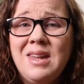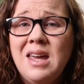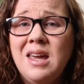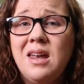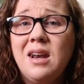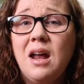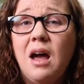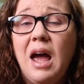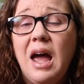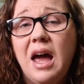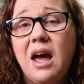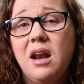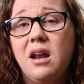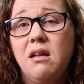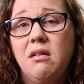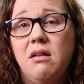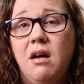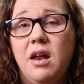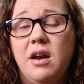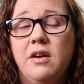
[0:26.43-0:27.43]
And I had
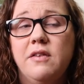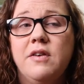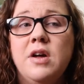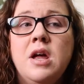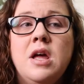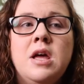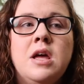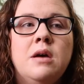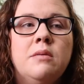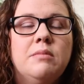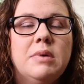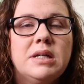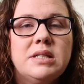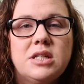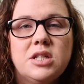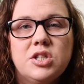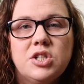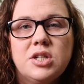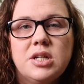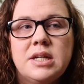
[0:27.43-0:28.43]
a lot of
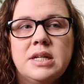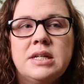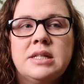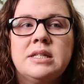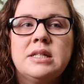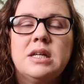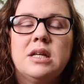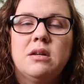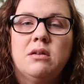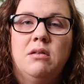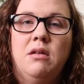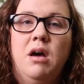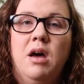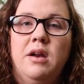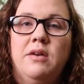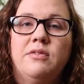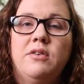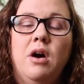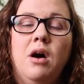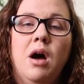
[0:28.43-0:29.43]
messages and a
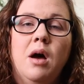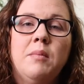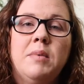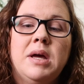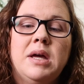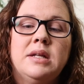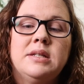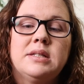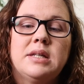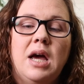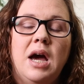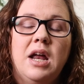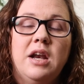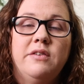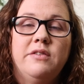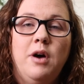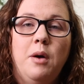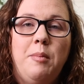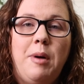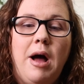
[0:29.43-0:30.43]
lot of comments kind
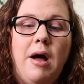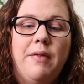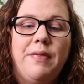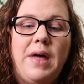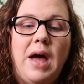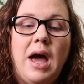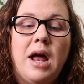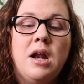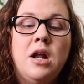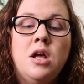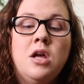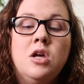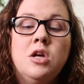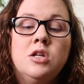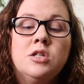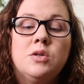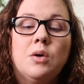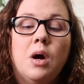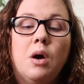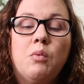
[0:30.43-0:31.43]
of about that.
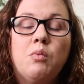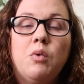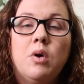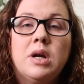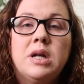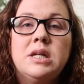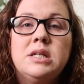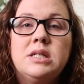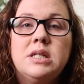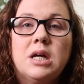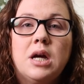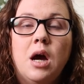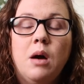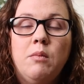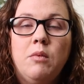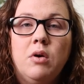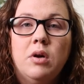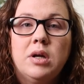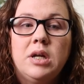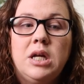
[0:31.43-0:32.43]
So I wanted to
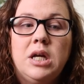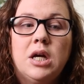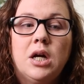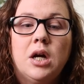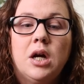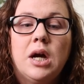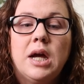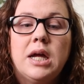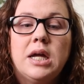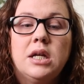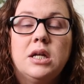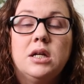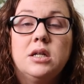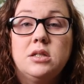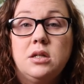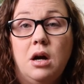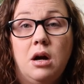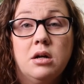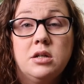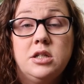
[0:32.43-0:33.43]
come on here and
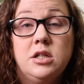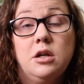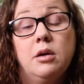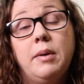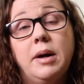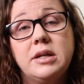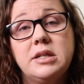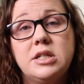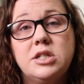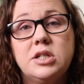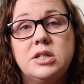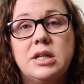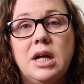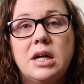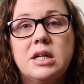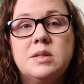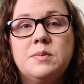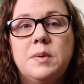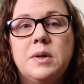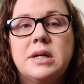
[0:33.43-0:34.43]
talk to you about teaching
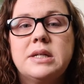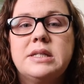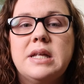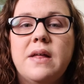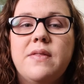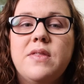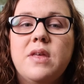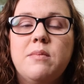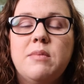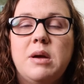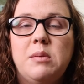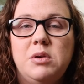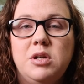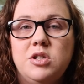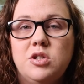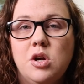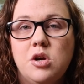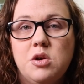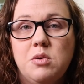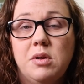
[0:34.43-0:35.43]
textbooks and then maybe
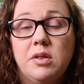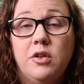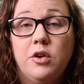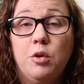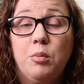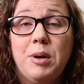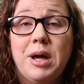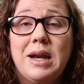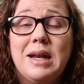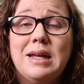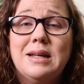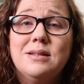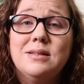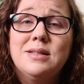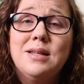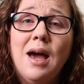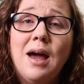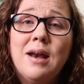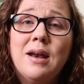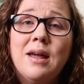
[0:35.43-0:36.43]
show you a little bit
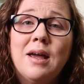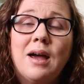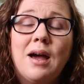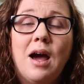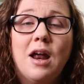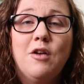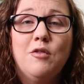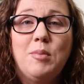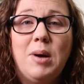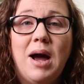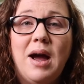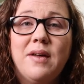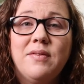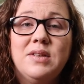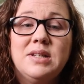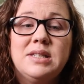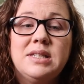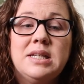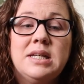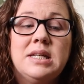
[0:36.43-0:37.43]
inside it, kind of
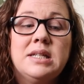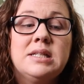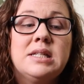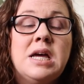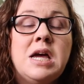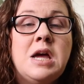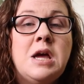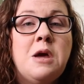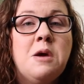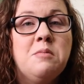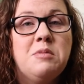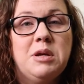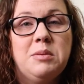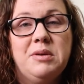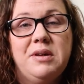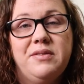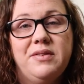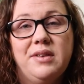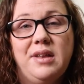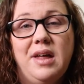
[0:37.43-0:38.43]
behind the scenes,
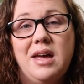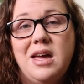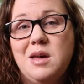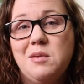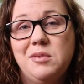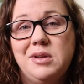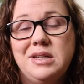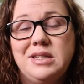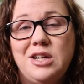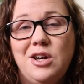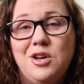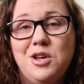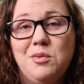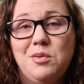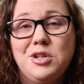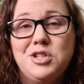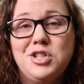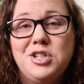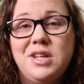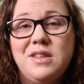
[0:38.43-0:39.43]
maybe even let Emily tell you
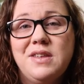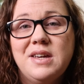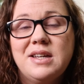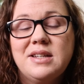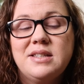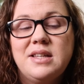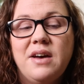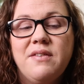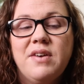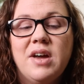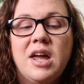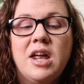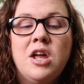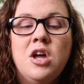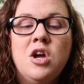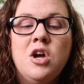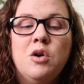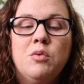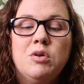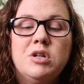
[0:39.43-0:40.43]
what she thinks of it.
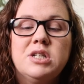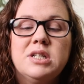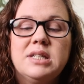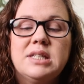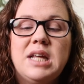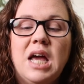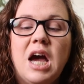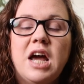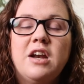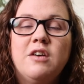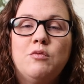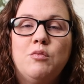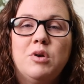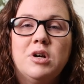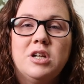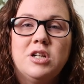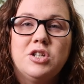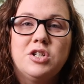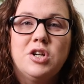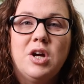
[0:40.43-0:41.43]
We just kind of
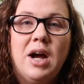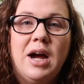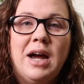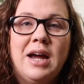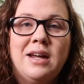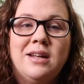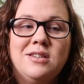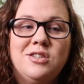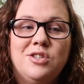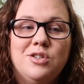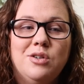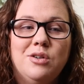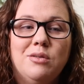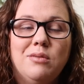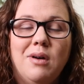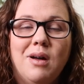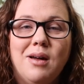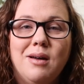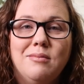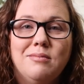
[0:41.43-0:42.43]
wanted to try
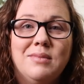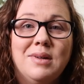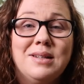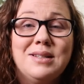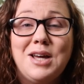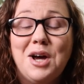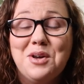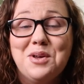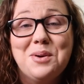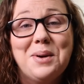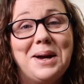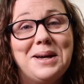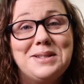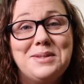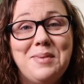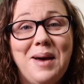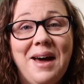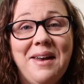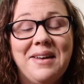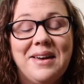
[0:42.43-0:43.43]
to um, tell you guys
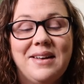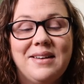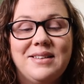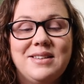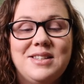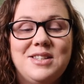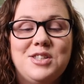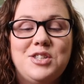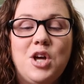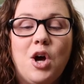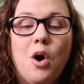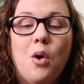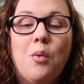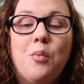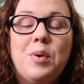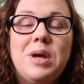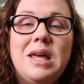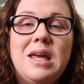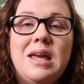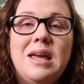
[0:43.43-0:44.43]
about it. So
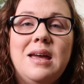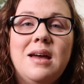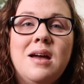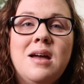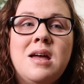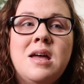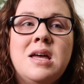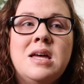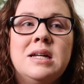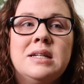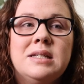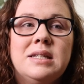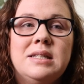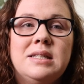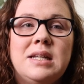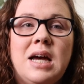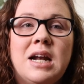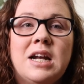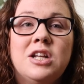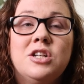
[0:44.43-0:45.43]
we
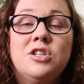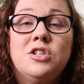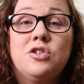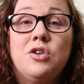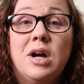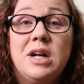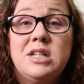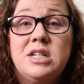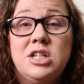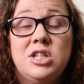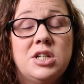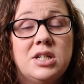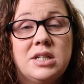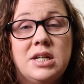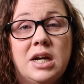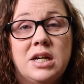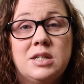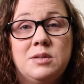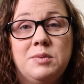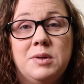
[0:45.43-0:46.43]
decided to try teaching
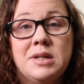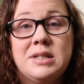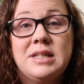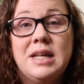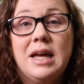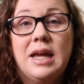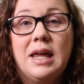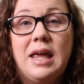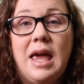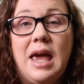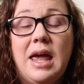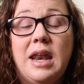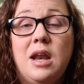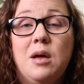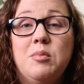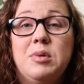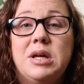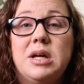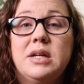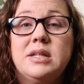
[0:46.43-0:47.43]
textbooks
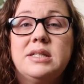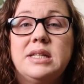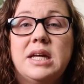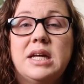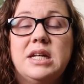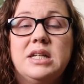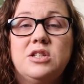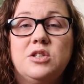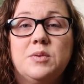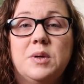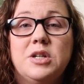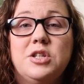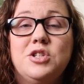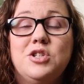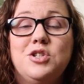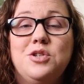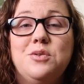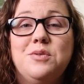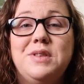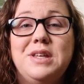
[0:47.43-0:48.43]
again because they had
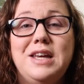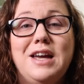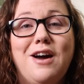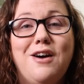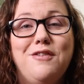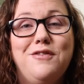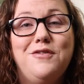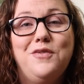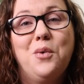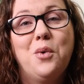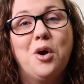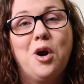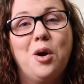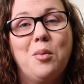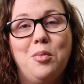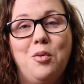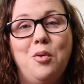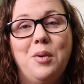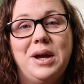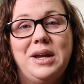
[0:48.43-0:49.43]
switched to the
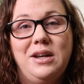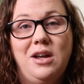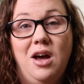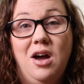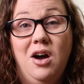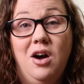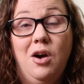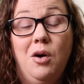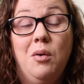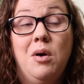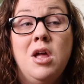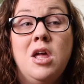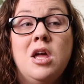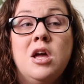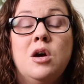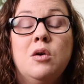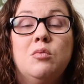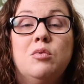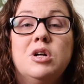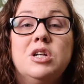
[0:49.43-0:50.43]
four point oh,
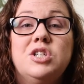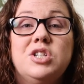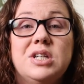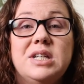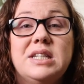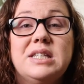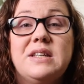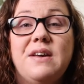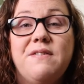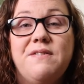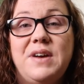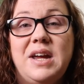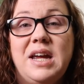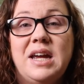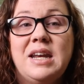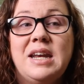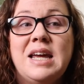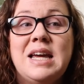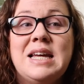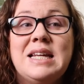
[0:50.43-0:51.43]
which is
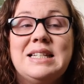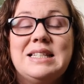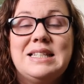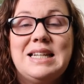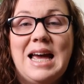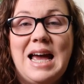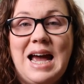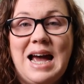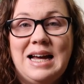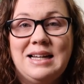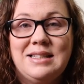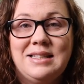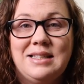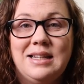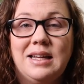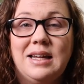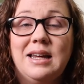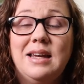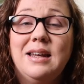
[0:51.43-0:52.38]
fantastic. Fantastic.